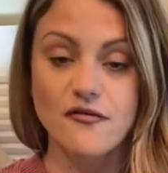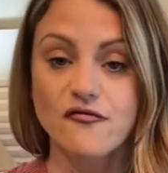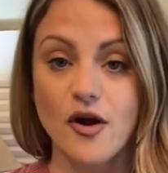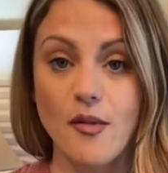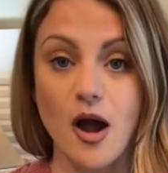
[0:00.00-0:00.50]

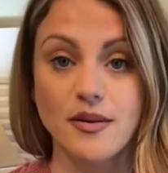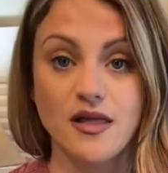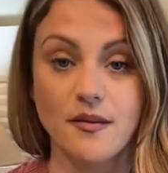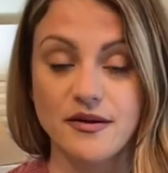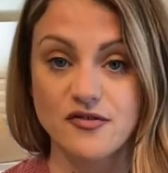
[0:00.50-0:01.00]
Hobby
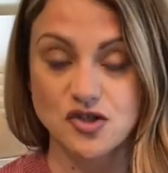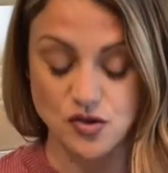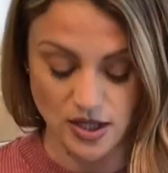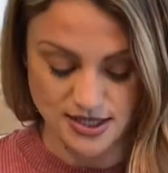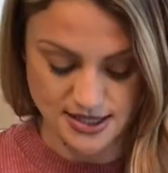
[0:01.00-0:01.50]
Lobby for
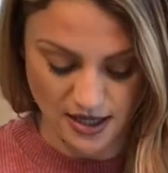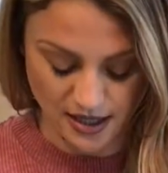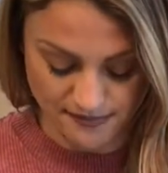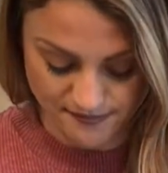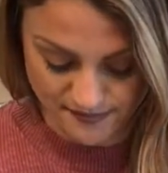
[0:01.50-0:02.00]

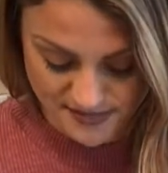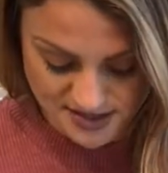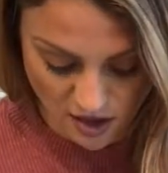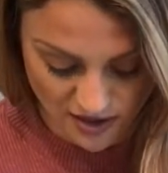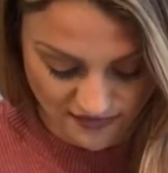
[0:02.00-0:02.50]
$2.99.
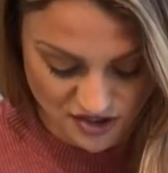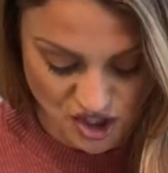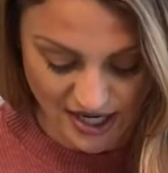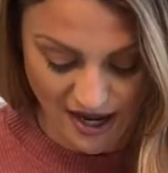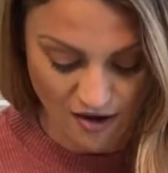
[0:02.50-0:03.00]
Saw it at the
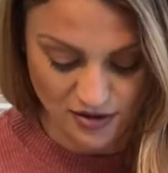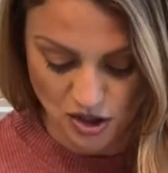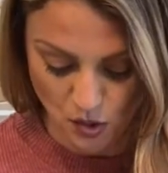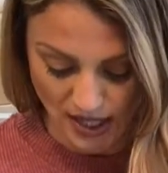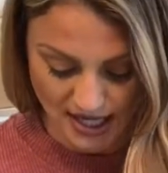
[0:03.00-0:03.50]
checkout,
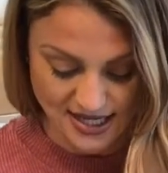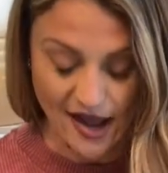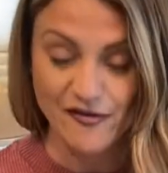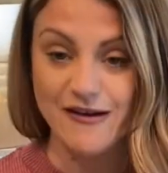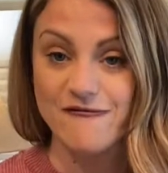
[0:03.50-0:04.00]
knew I had to have
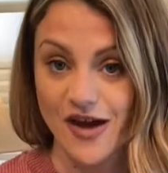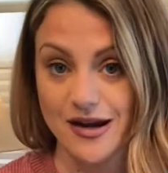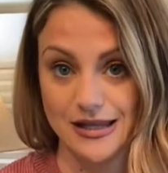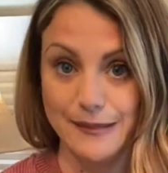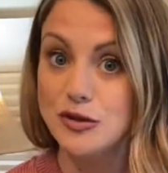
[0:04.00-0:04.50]
it, and
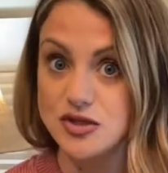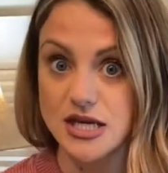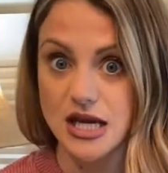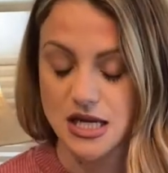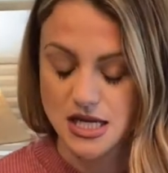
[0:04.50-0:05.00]
finally I'm using it.